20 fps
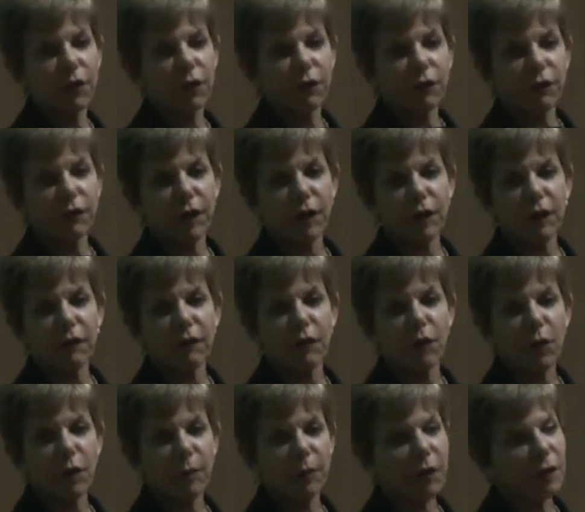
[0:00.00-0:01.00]
a new funding
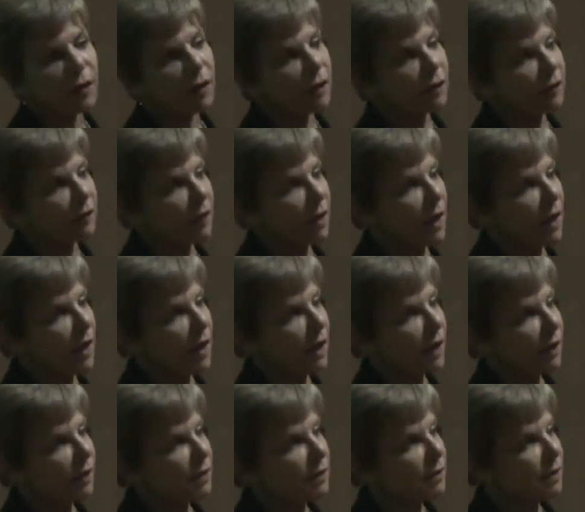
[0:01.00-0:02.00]
formula,
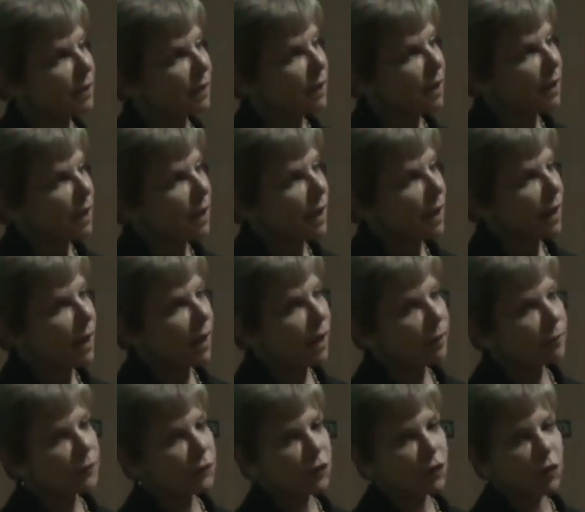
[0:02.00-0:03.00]
and
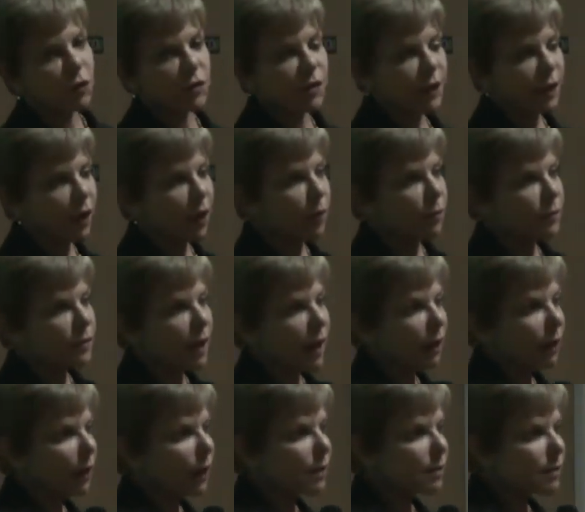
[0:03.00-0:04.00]
nursing homes
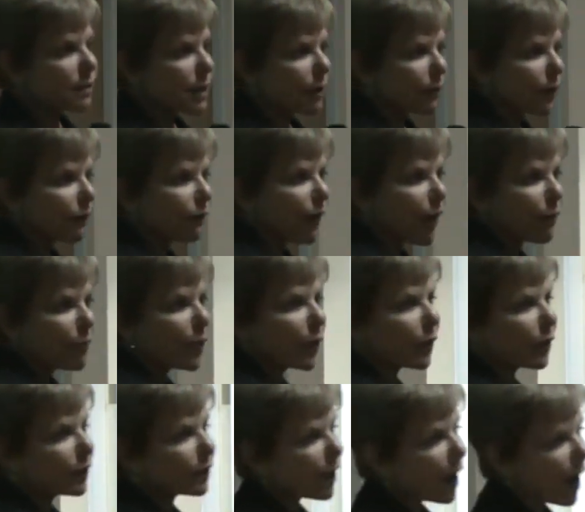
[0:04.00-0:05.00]
got cut $75 million,